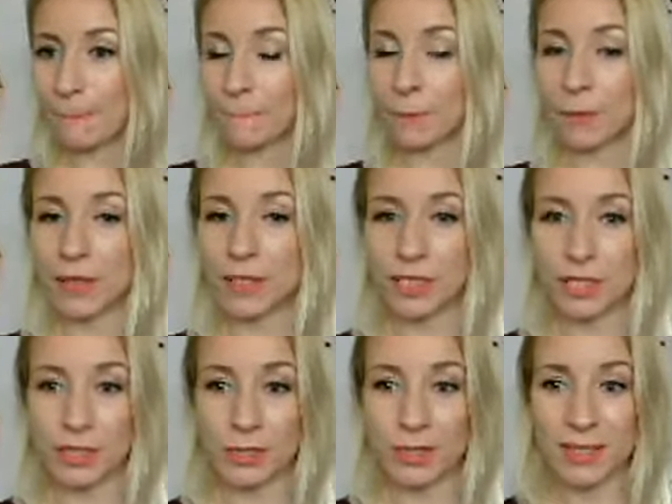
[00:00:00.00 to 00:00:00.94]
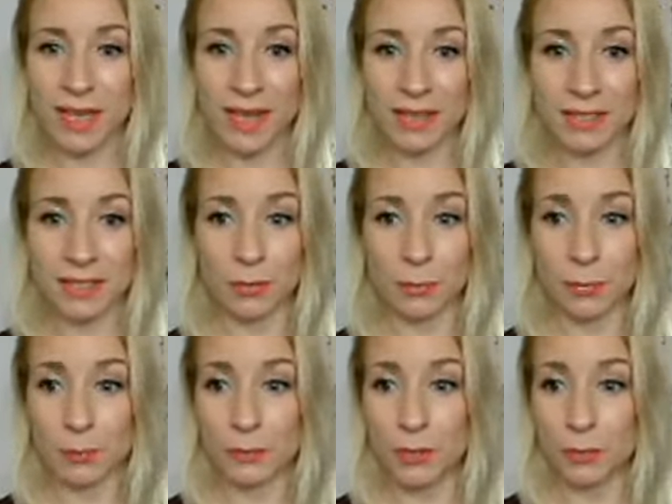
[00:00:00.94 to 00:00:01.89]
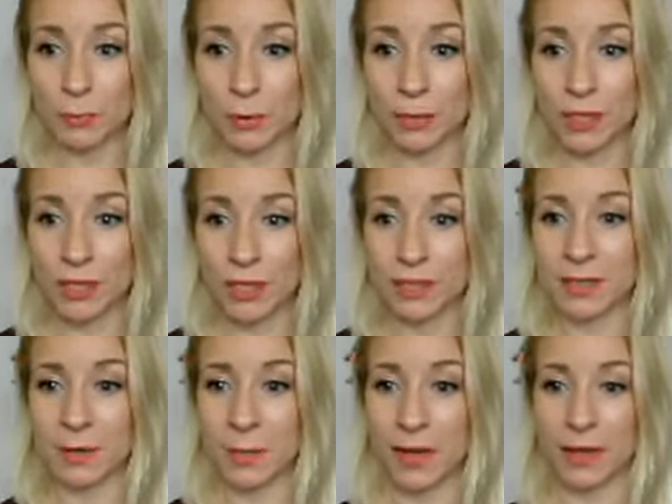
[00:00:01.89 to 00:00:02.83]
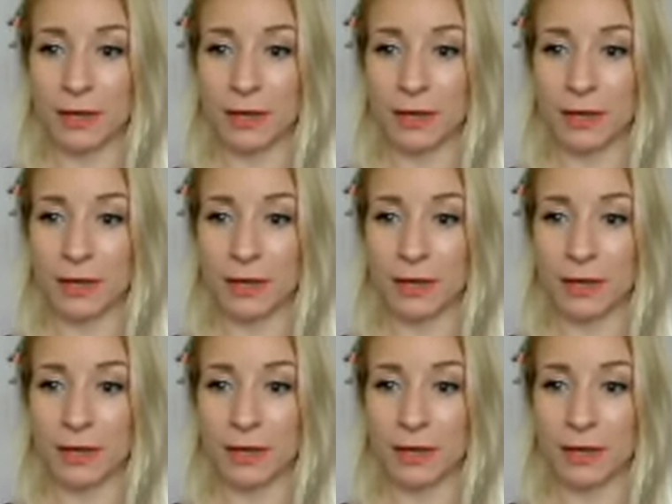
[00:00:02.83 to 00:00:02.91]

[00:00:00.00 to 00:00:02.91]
we actually use sex to, to push things away.